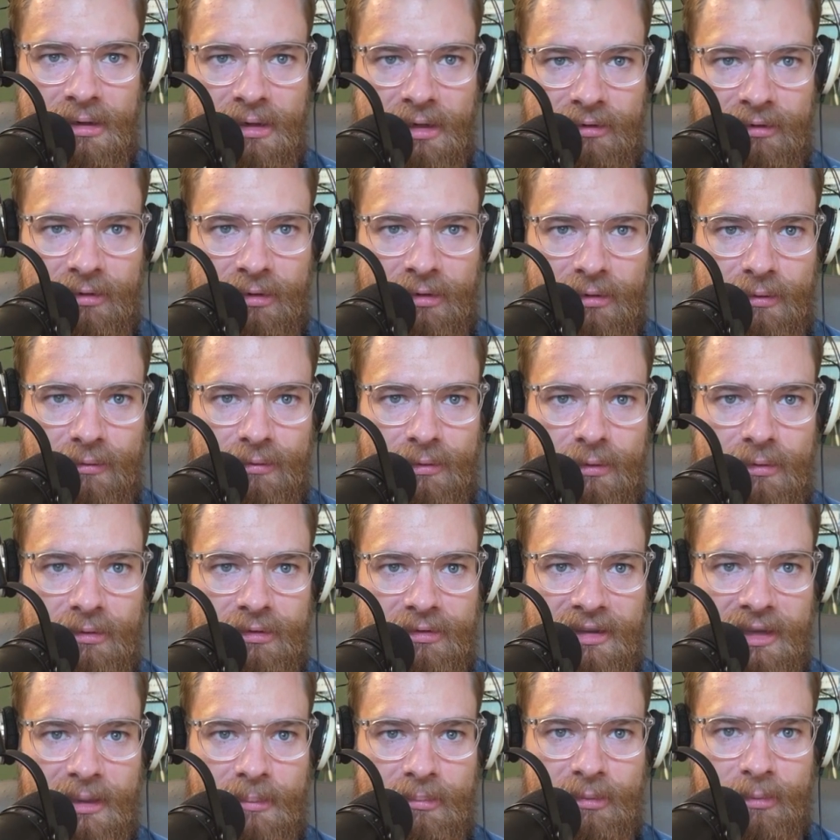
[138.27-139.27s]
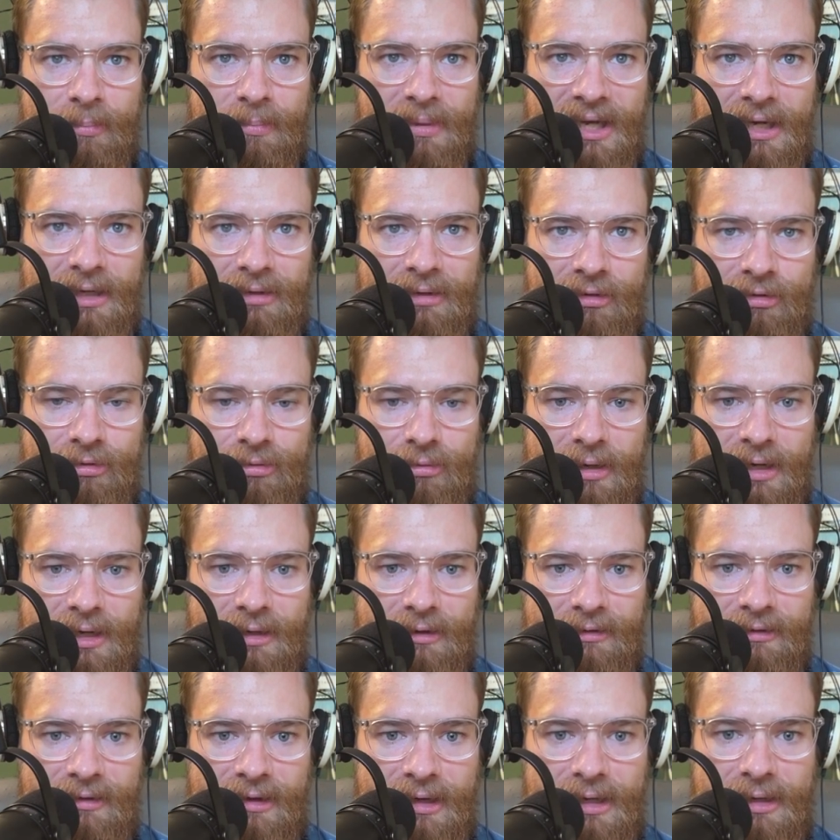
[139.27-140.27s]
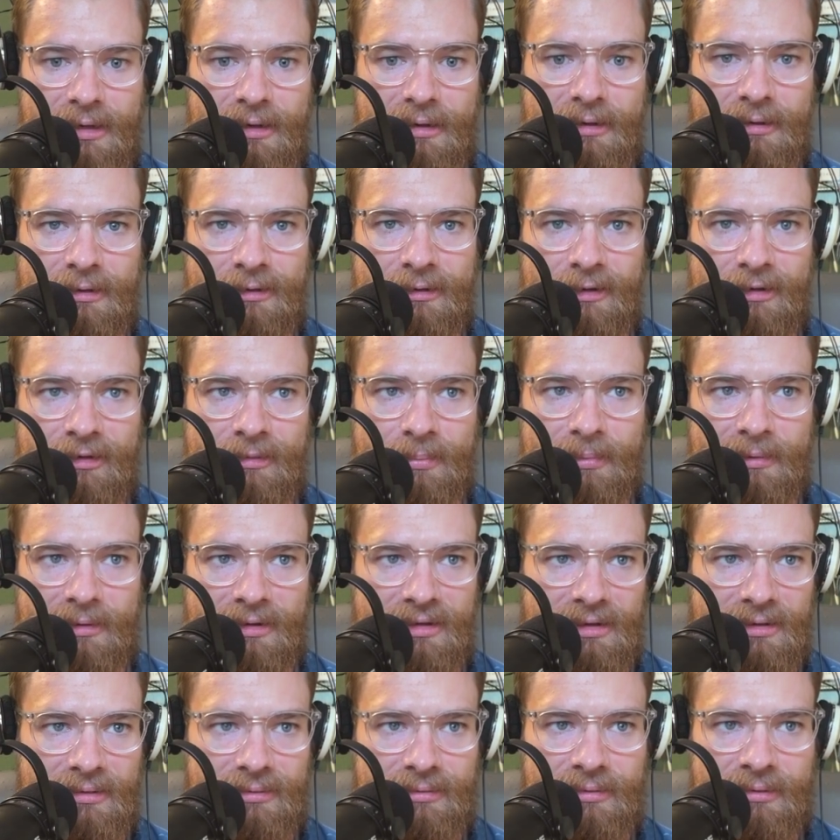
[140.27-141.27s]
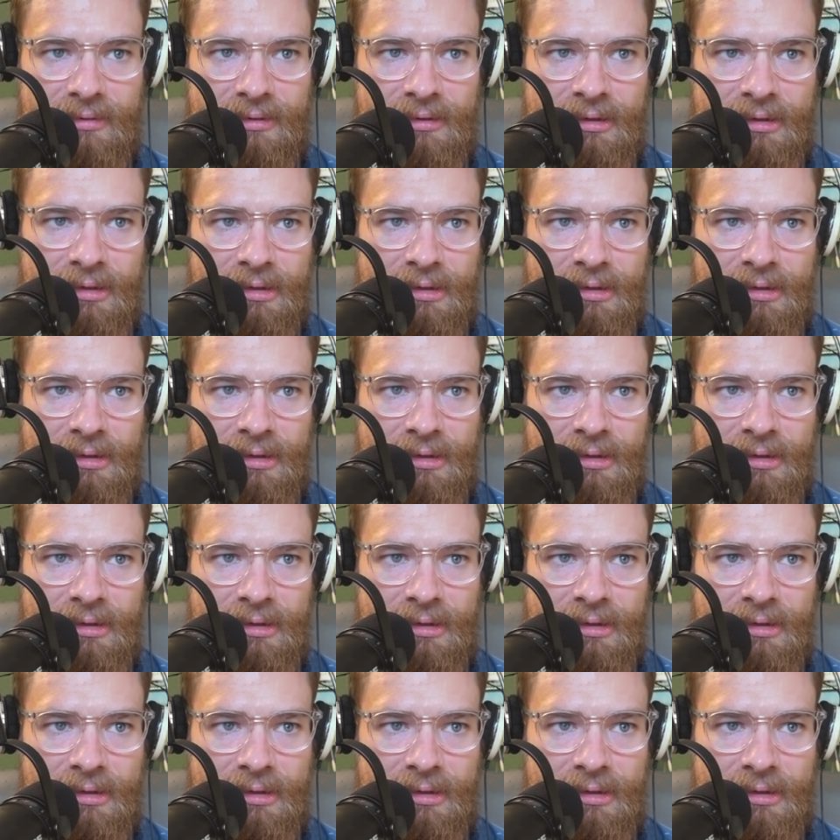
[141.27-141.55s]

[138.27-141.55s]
I took a few steps back to dry sand in disbelief.